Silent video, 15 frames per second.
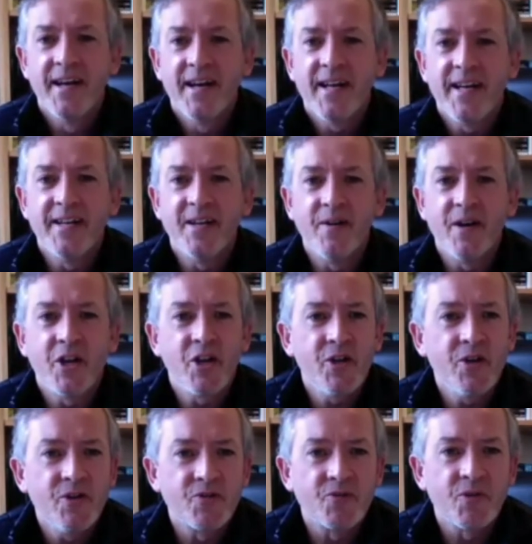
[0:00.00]
you know, a
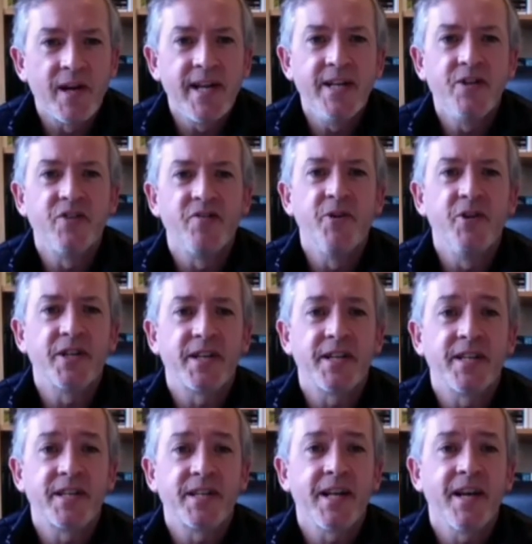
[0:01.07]
huge range of music,
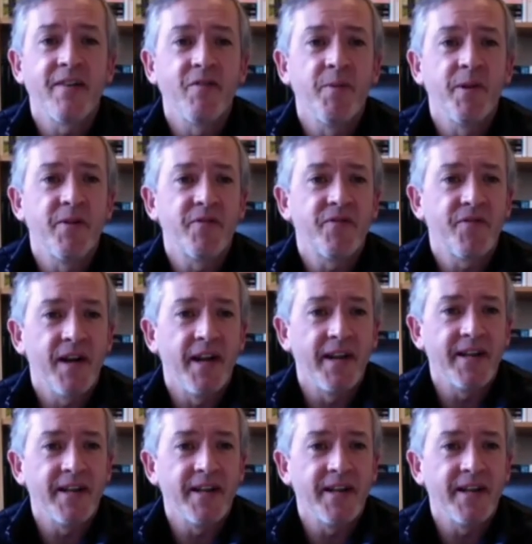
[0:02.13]
and still have a bit of fun.